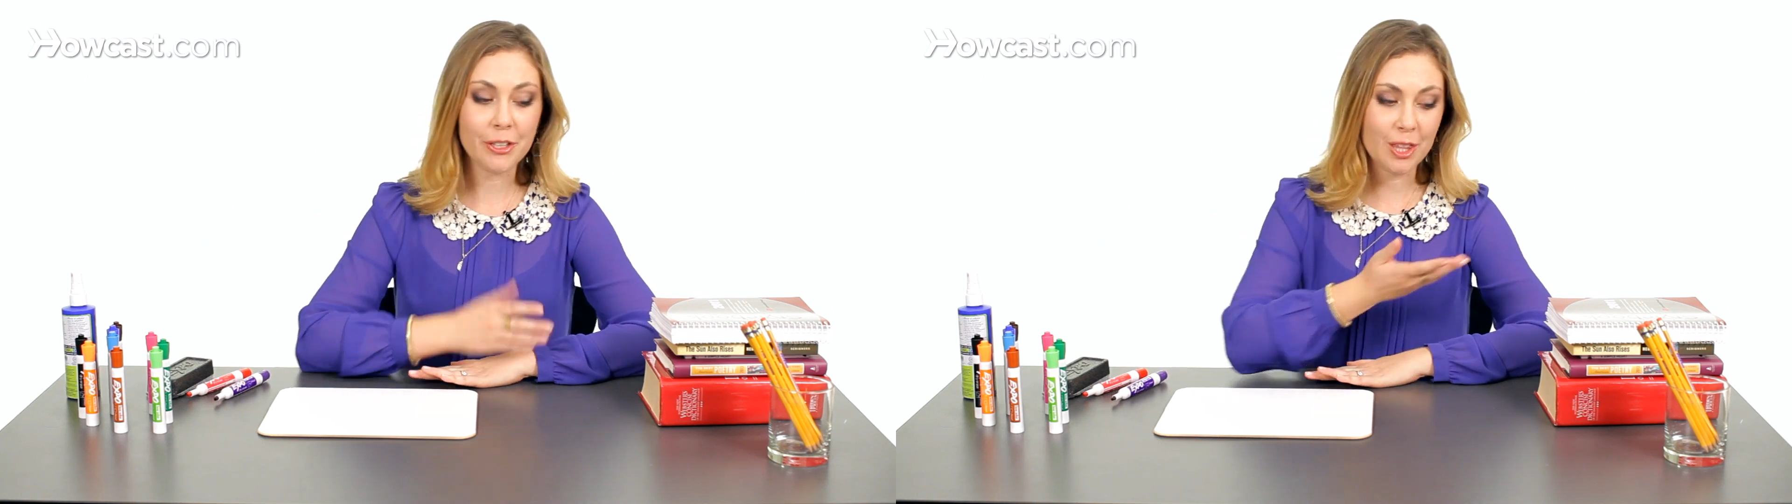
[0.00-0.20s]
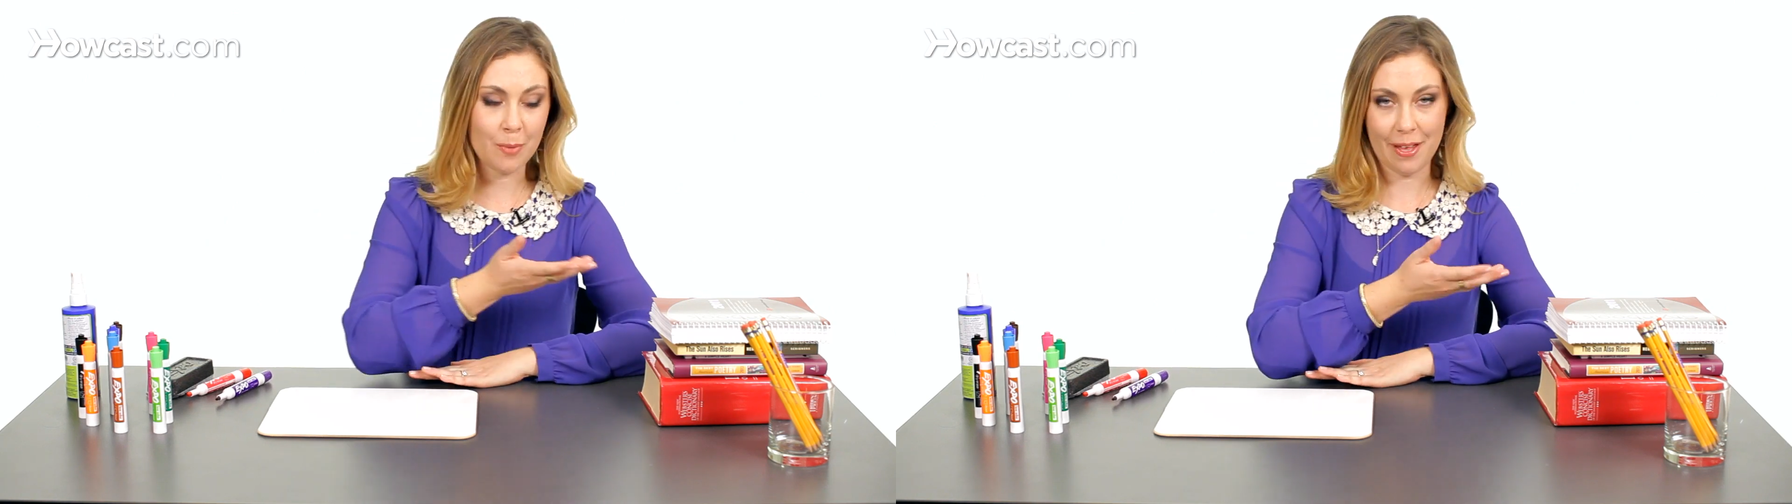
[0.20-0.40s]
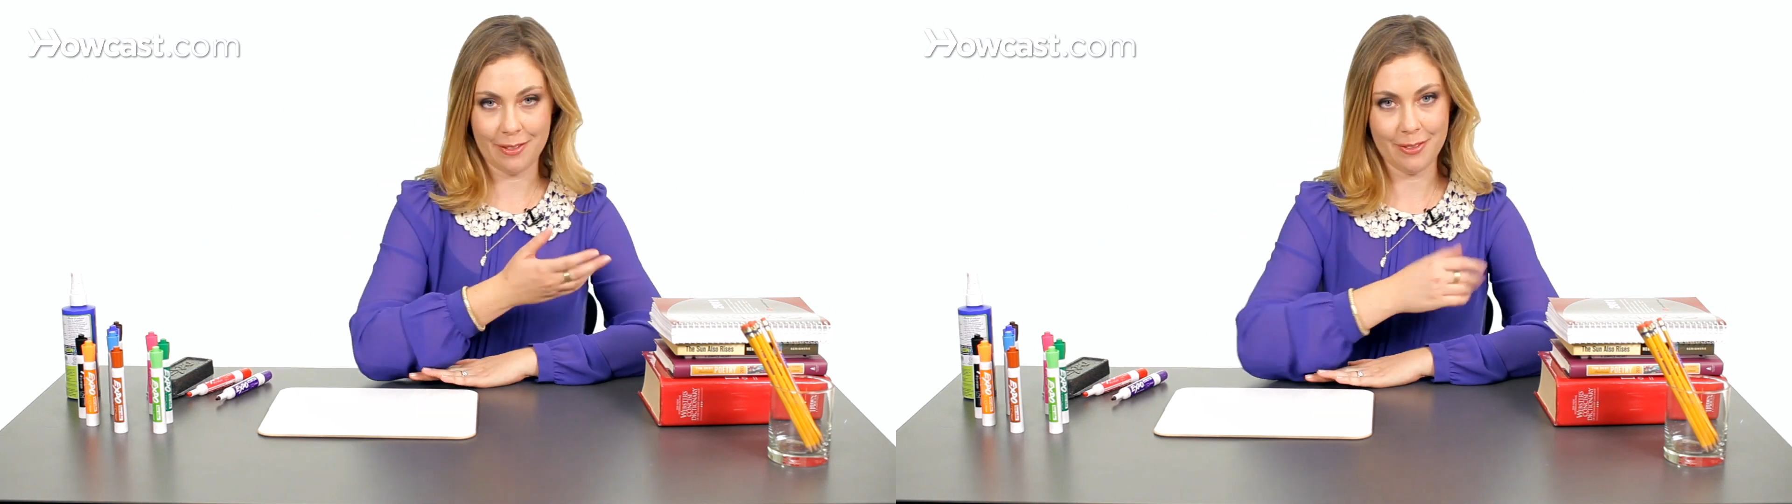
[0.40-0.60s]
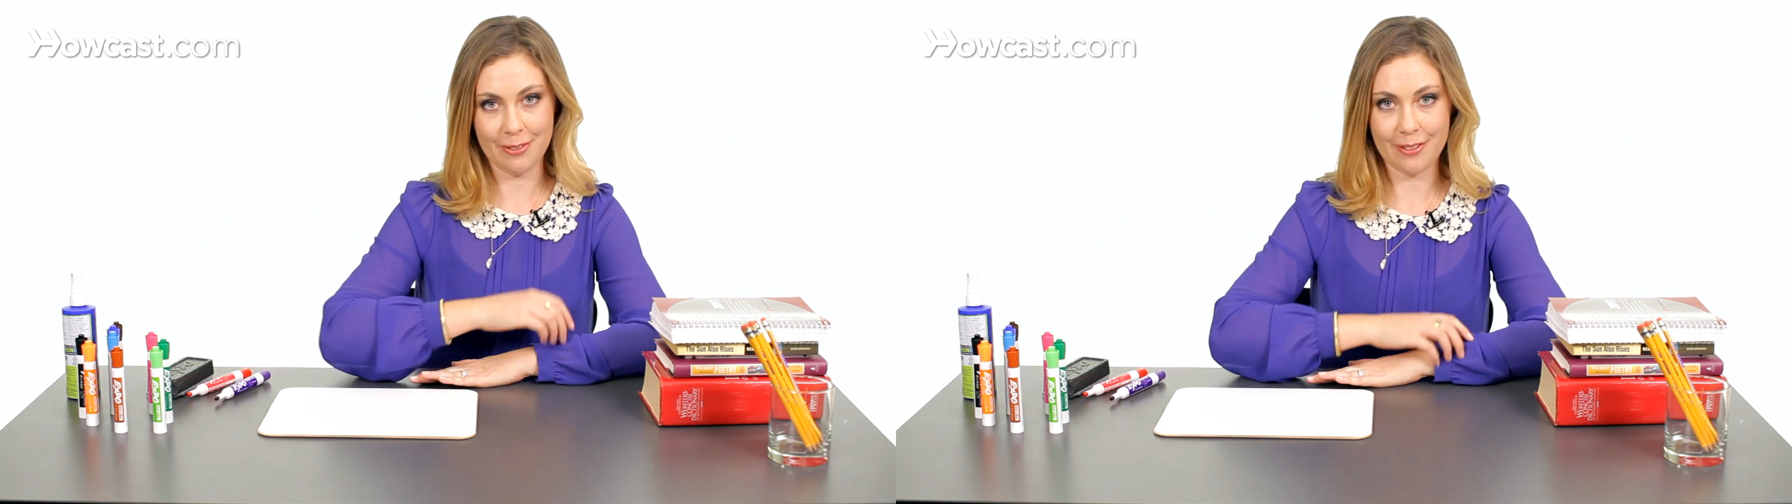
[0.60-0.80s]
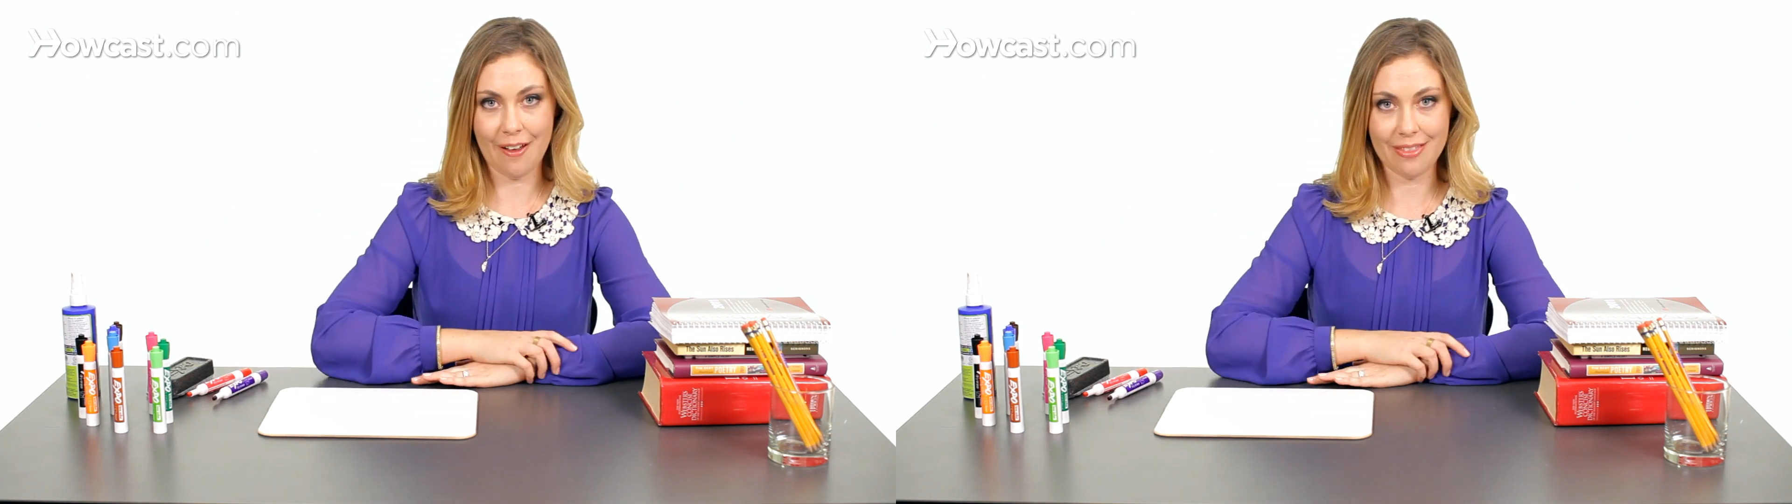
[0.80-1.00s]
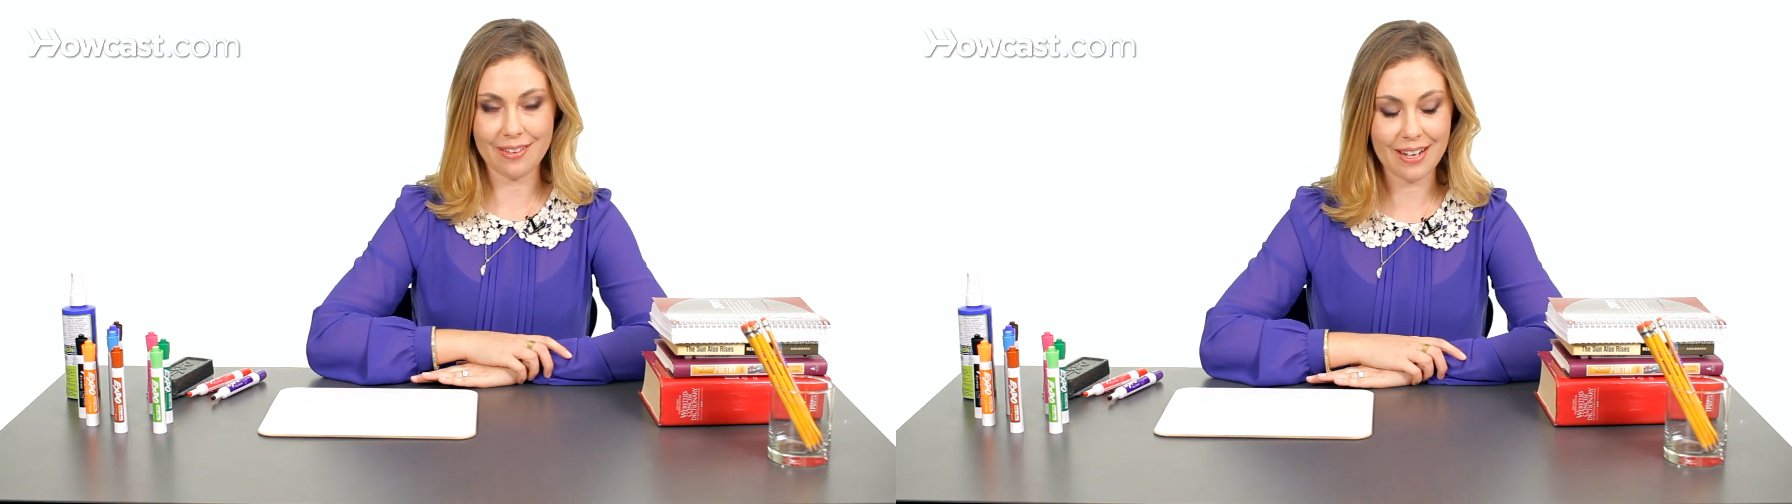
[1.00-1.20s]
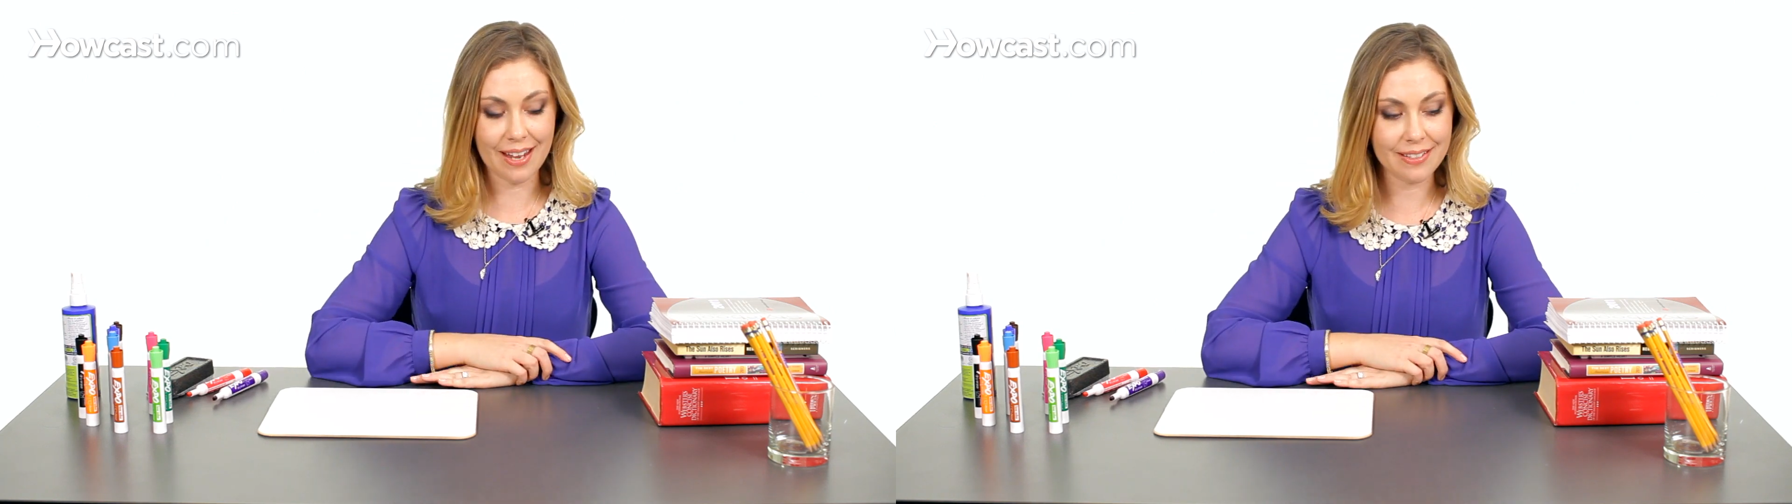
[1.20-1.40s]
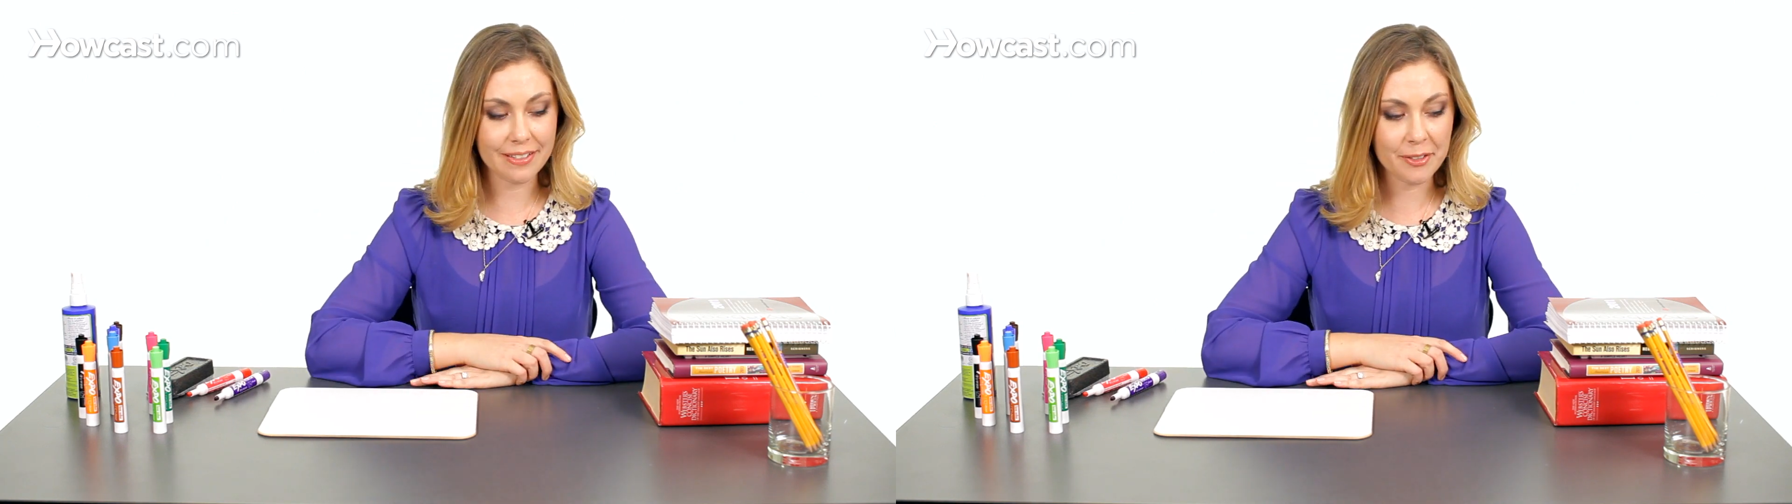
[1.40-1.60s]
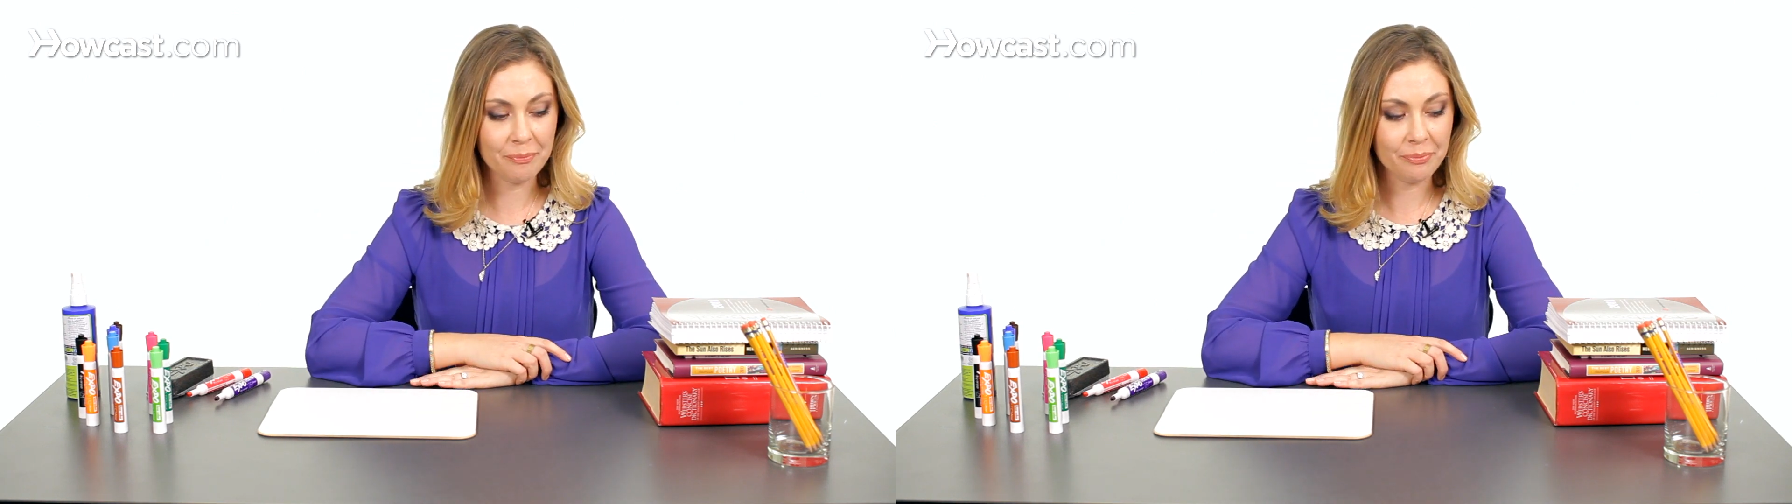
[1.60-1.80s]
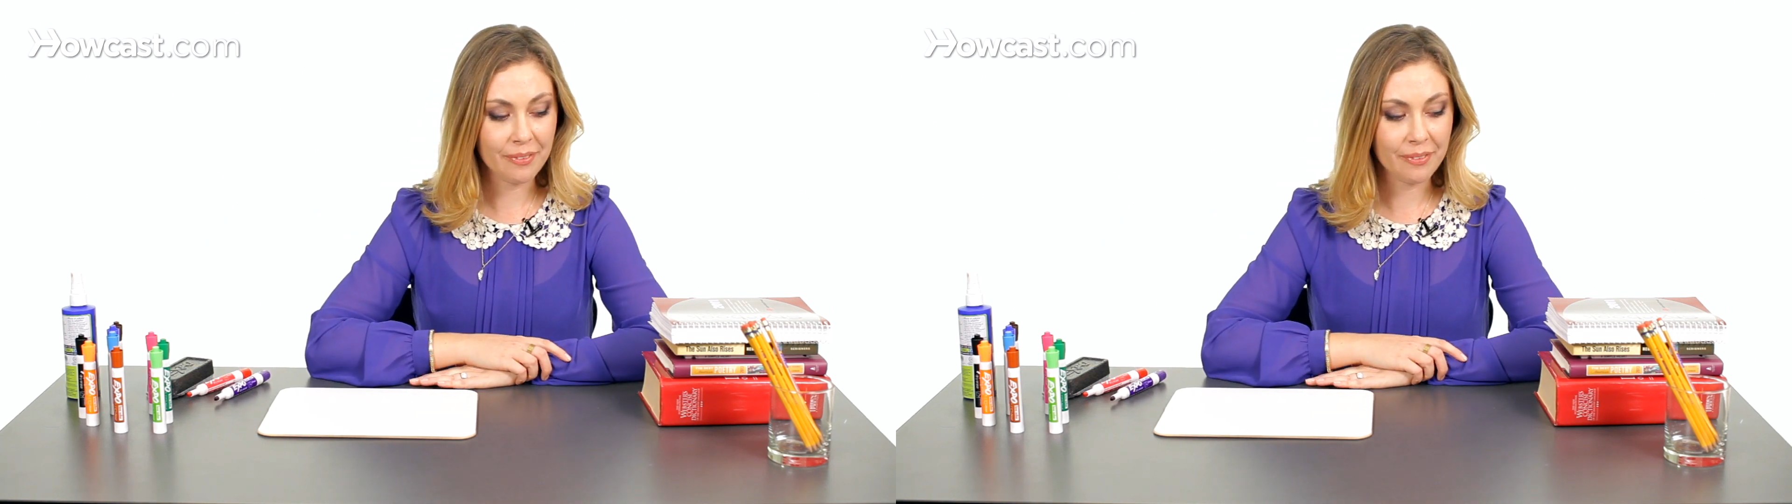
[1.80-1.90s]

look at the pencils on the desk.